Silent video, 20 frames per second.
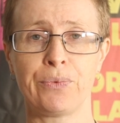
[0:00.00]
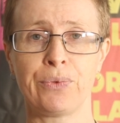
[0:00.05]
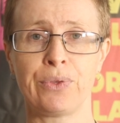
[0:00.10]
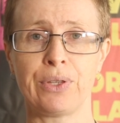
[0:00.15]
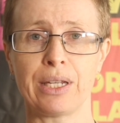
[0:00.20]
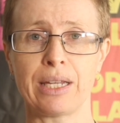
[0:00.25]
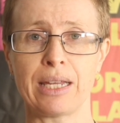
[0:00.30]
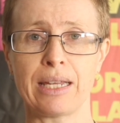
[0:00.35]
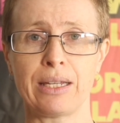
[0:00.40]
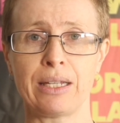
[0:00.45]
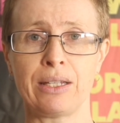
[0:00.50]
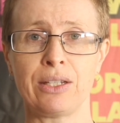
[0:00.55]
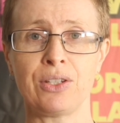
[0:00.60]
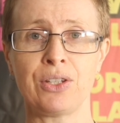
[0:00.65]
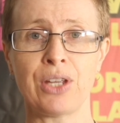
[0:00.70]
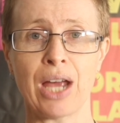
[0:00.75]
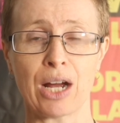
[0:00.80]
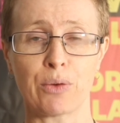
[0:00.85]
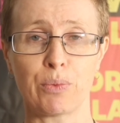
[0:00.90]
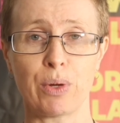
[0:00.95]
the
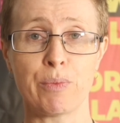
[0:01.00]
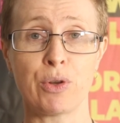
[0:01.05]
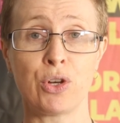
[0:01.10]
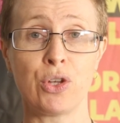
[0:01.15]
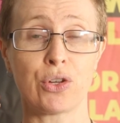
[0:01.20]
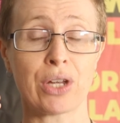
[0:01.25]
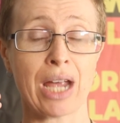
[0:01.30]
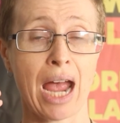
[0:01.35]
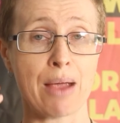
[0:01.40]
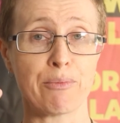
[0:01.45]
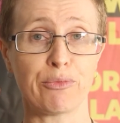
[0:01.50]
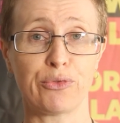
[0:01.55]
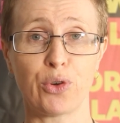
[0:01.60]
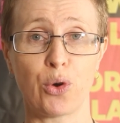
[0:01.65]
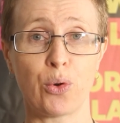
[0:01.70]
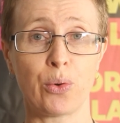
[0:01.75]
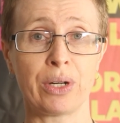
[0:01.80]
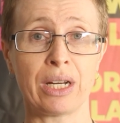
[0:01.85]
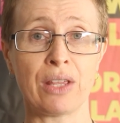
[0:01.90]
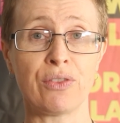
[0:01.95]
young women who came
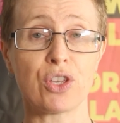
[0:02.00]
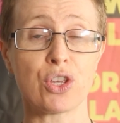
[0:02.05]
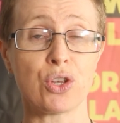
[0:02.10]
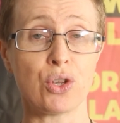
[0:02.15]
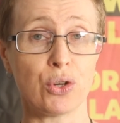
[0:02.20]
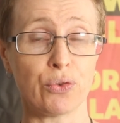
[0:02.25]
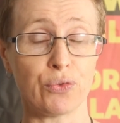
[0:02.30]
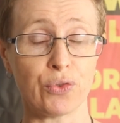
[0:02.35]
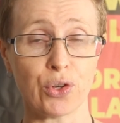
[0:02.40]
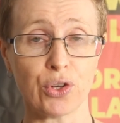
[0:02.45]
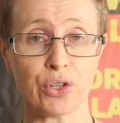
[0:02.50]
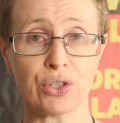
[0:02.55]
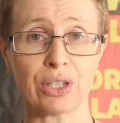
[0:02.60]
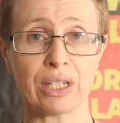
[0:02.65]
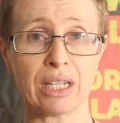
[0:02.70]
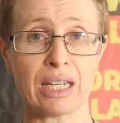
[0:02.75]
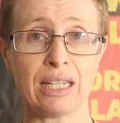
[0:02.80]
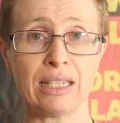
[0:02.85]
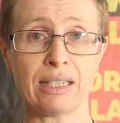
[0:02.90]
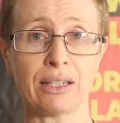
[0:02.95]
forward in the
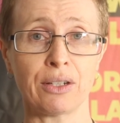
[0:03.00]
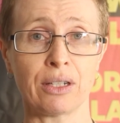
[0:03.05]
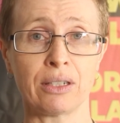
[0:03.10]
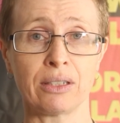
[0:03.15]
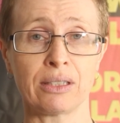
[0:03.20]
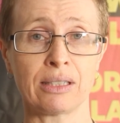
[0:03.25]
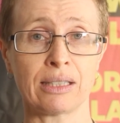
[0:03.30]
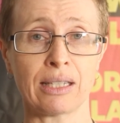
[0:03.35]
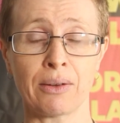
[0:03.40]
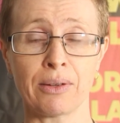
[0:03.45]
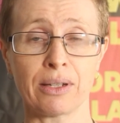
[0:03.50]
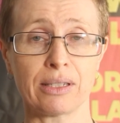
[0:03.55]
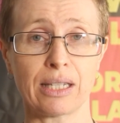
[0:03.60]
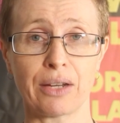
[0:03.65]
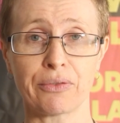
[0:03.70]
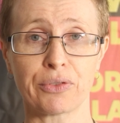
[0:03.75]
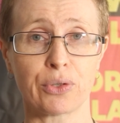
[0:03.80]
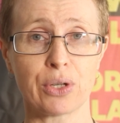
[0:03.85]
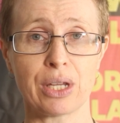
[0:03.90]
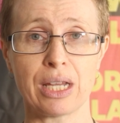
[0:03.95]
universities uh, uh
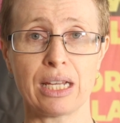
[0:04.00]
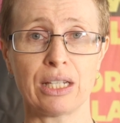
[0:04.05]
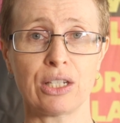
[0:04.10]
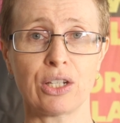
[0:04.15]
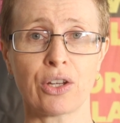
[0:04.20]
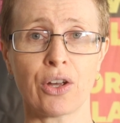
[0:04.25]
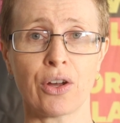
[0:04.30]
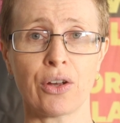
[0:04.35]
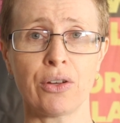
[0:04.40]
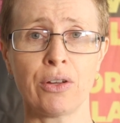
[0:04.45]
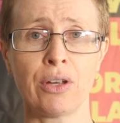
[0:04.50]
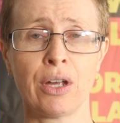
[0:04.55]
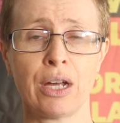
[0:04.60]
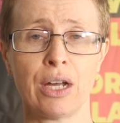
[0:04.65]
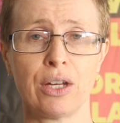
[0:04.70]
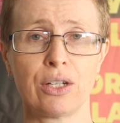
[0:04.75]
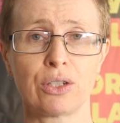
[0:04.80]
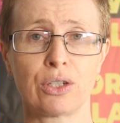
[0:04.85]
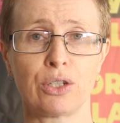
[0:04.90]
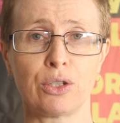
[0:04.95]
several years ago
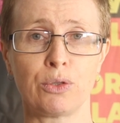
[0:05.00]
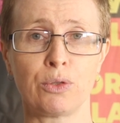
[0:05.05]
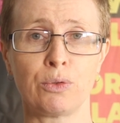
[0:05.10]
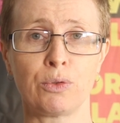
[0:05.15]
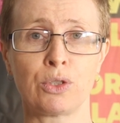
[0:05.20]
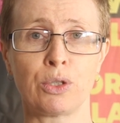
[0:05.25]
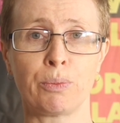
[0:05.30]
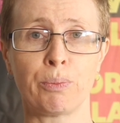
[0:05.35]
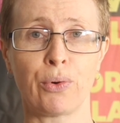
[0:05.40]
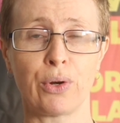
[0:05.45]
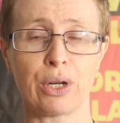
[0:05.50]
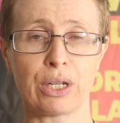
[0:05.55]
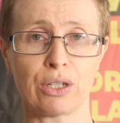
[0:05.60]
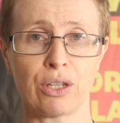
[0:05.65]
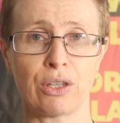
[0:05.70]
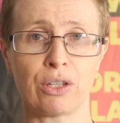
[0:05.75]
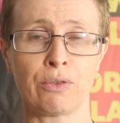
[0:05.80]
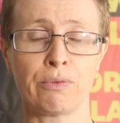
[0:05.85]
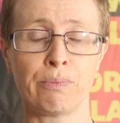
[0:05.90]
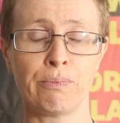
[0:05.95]
to, to point
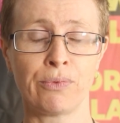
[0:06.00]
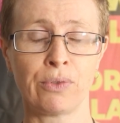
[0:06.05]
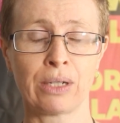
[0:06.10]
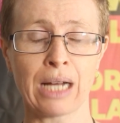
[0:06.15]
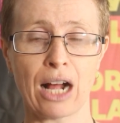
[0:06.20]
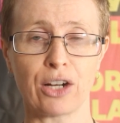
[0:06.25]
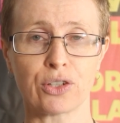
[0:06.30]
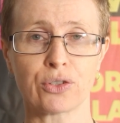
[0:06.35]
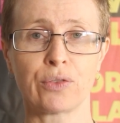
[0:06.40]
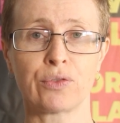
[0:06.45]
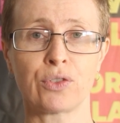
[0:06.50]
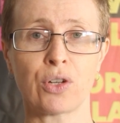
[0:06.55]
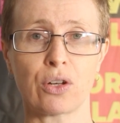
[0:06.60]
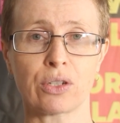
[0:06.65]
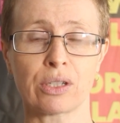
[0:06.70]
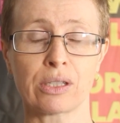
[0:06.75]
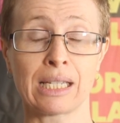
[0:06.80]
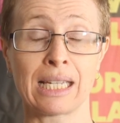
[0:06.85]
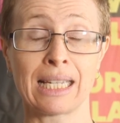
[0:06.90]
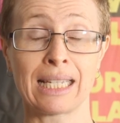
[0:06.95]
to the culture of
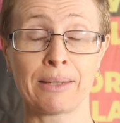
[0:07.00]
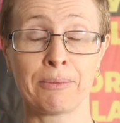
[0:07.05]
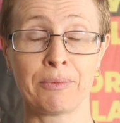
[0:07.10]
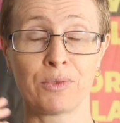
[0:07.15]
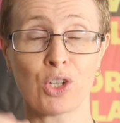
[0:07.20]
toxic,